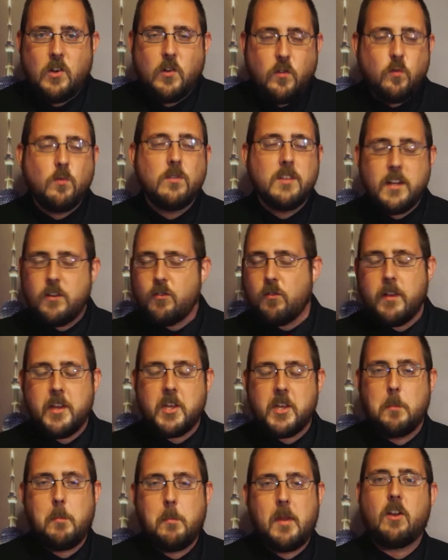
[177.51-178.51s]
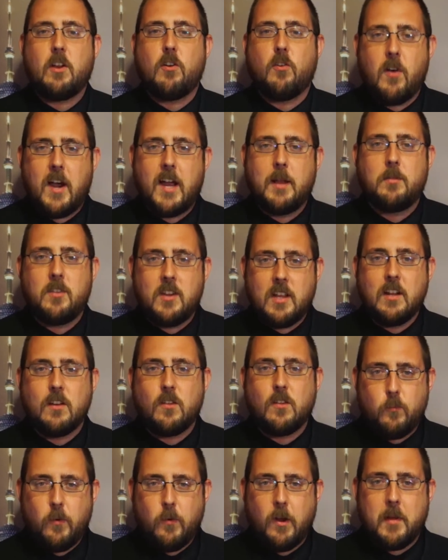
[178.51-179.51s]
To literally commit crimes
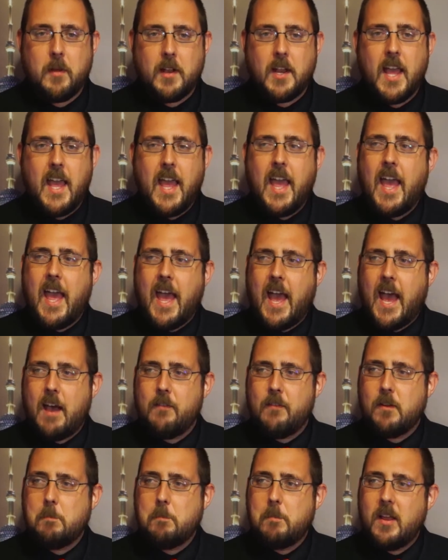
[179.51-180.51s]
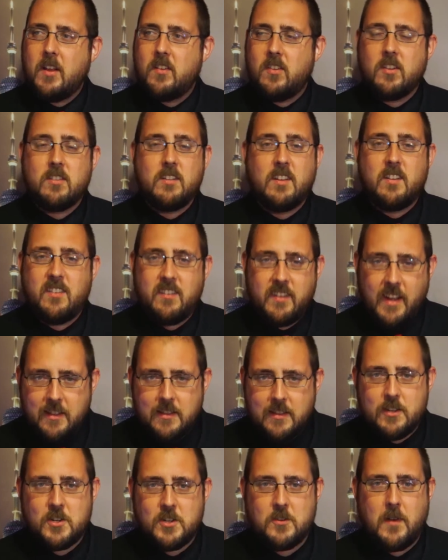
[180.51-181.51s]
against women, having basically
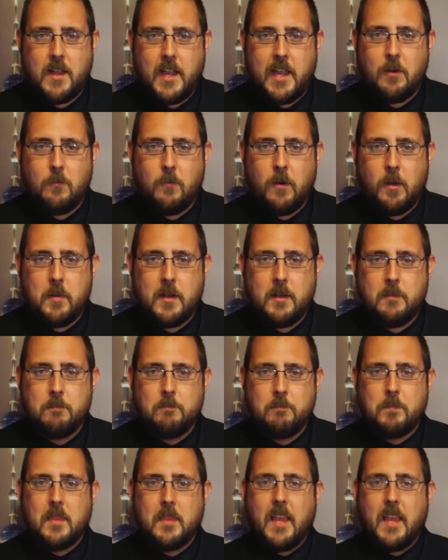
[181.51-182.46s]
said that you hate women,